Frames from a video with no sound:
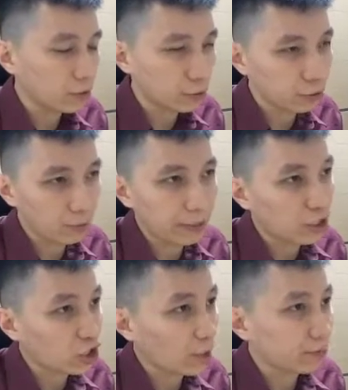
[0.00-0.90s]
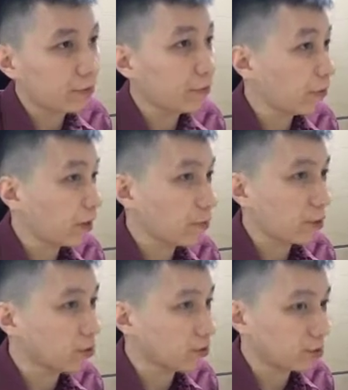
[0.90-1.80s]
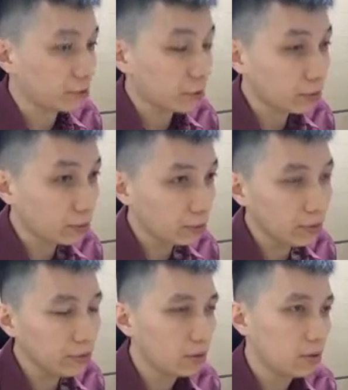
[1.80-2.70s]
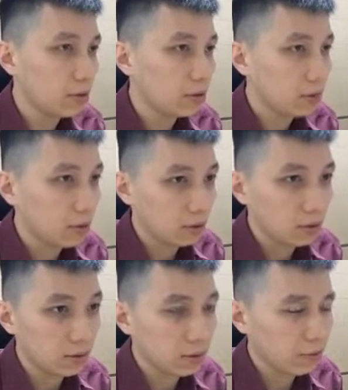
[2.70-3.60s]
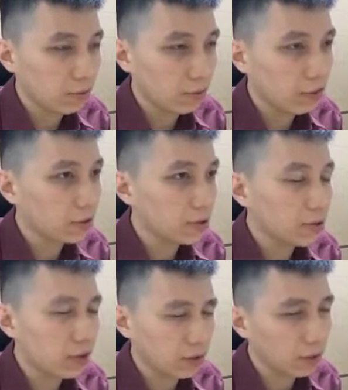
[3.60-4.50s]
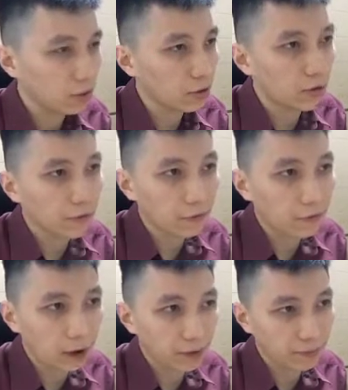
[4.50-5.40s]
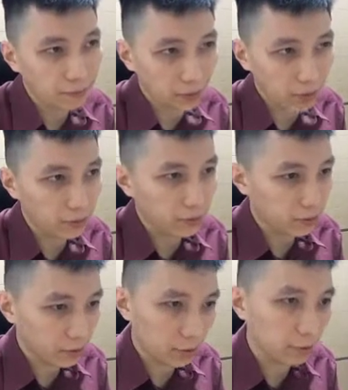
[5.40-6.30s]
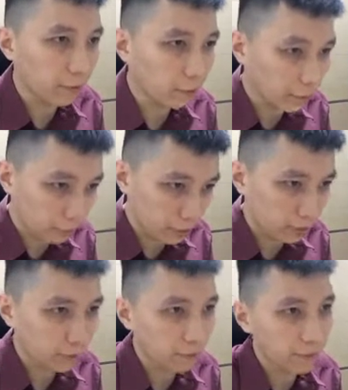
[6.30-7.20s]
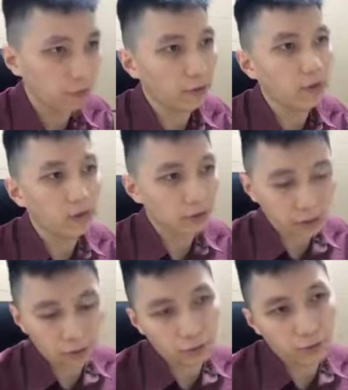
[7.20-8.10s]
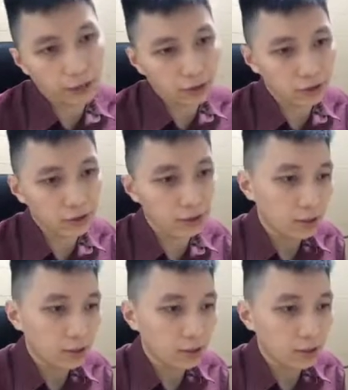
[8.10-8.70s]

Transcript: should be chapter 5.02, these two pages, and also 5.03 for these two pages.